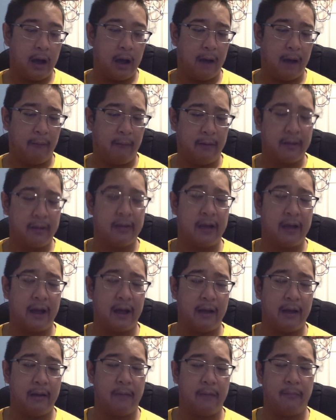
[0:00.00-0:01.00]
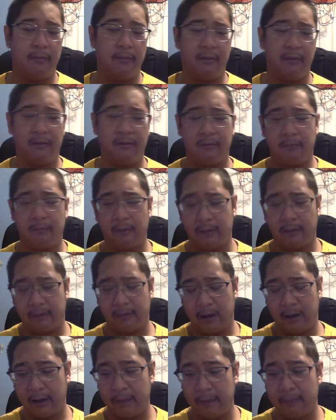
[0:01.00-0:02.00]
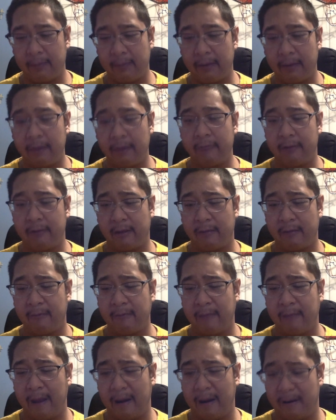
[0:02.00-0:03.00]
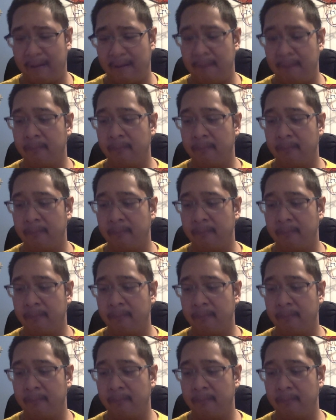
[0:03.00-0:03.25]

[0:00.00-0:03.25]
I want you guys, the documentation is there